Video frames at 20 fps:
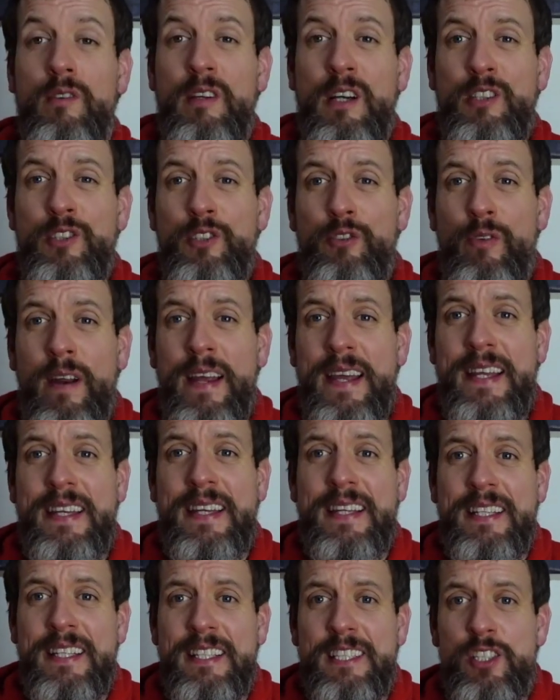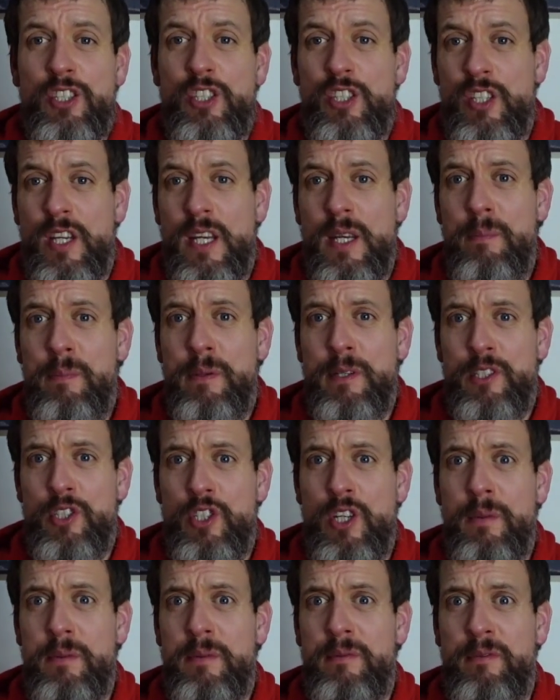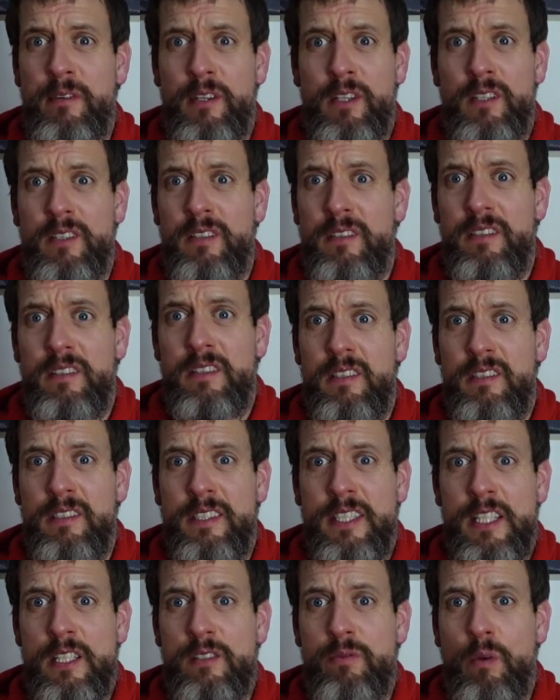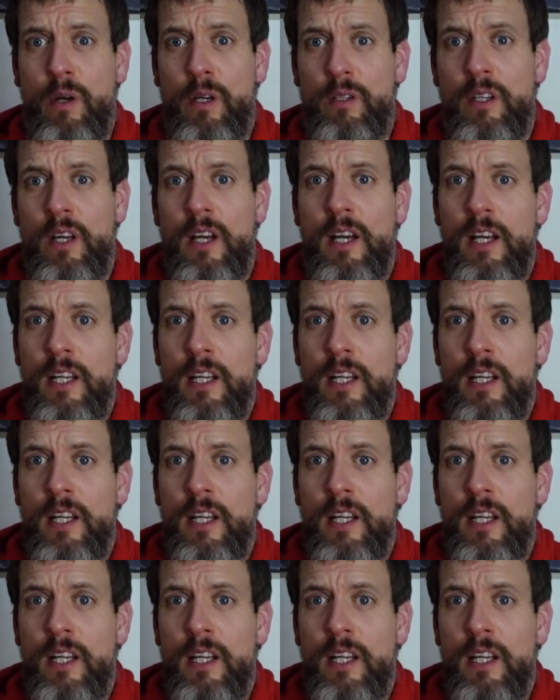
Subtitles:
underrated and it's cheap as chips for a niche world.